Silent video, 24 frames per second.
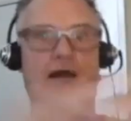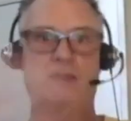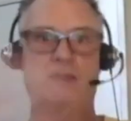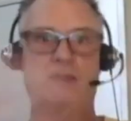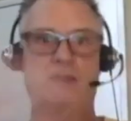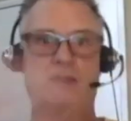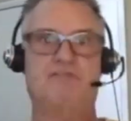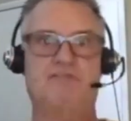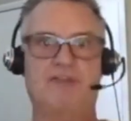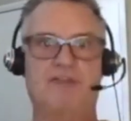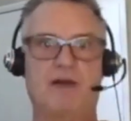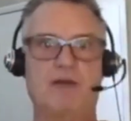
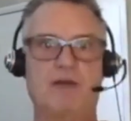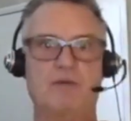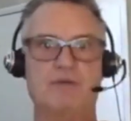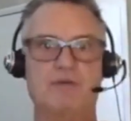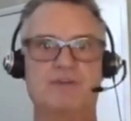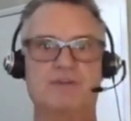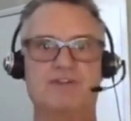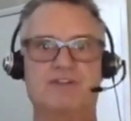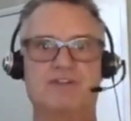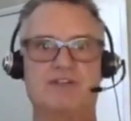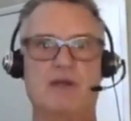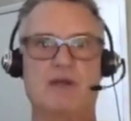felt
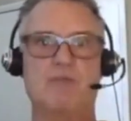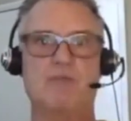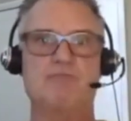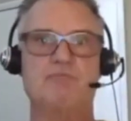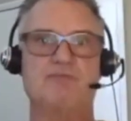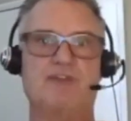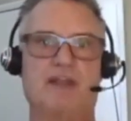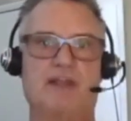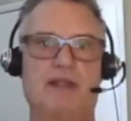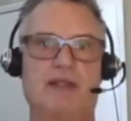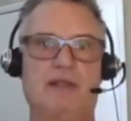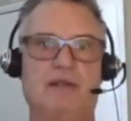
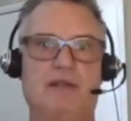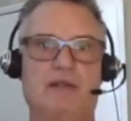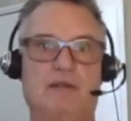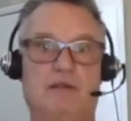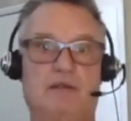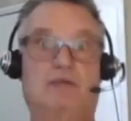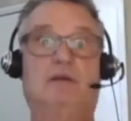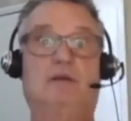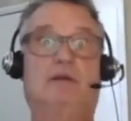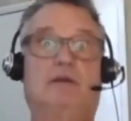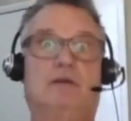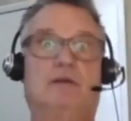something
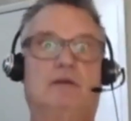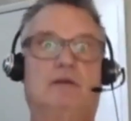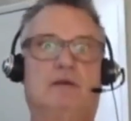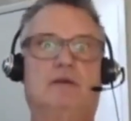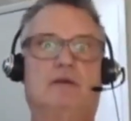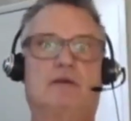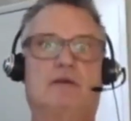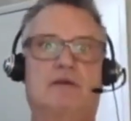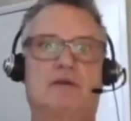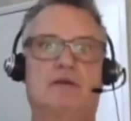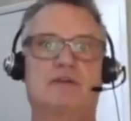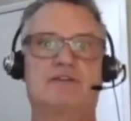
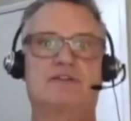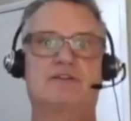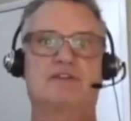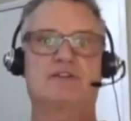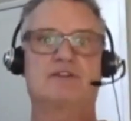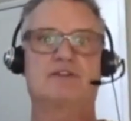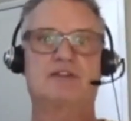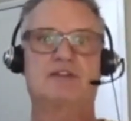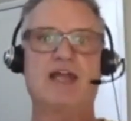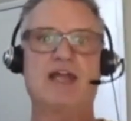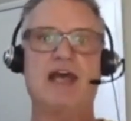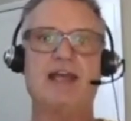
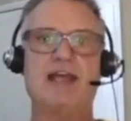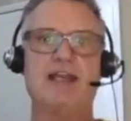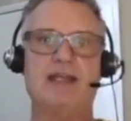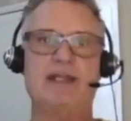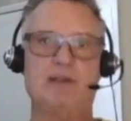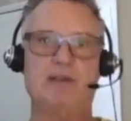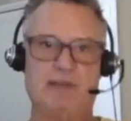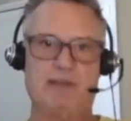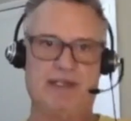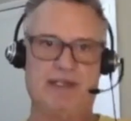steady me.